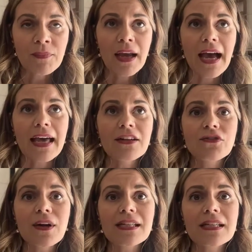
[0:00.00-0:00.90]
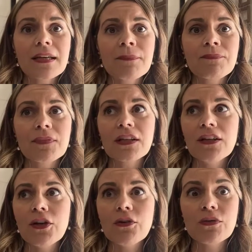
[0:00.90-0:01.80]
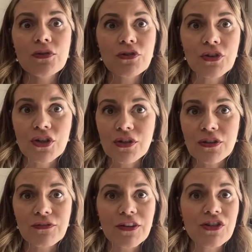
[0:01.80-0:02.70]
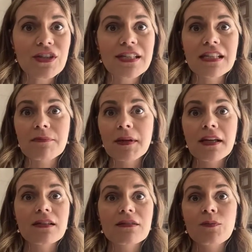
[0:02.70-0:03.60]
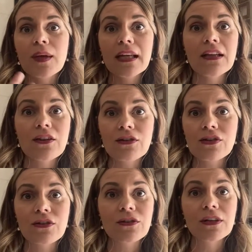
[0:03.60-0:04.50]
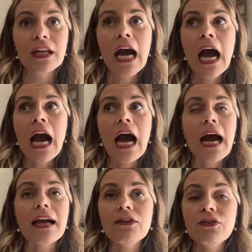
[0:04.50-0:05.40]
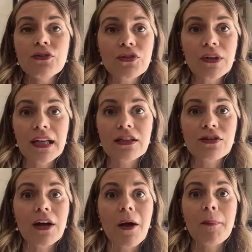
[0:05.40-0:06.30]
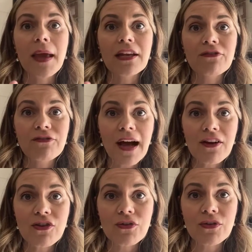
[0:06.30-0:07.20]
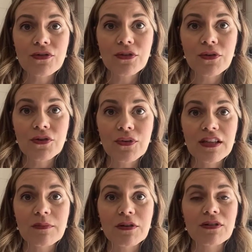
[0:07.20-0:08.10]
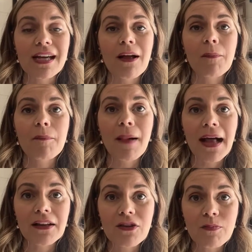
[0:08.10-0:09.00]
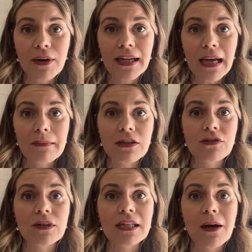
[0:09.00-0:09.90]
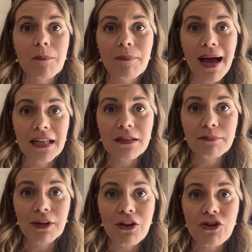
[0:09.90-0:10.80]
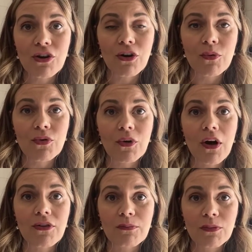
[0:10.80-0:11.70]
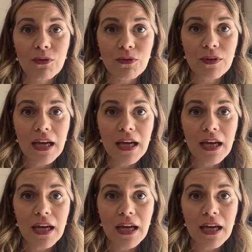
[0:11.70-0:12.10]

And addressing, you know, nutritional deficiencies, because we need certain nutrients to help manufacture those neurotransmitters, to help balance brain chemistry, to help balance blood sugar, which will cause mood